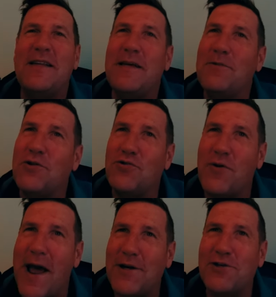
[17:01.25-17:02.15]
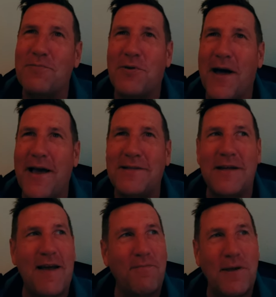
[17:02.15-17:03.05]
They seem to trash the
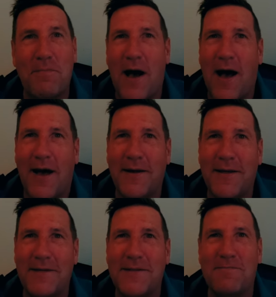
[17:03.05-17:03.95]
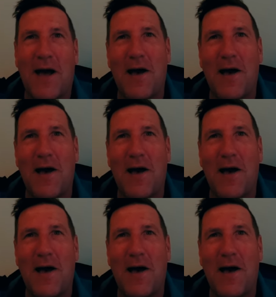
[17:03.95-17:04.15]
place and have big parties and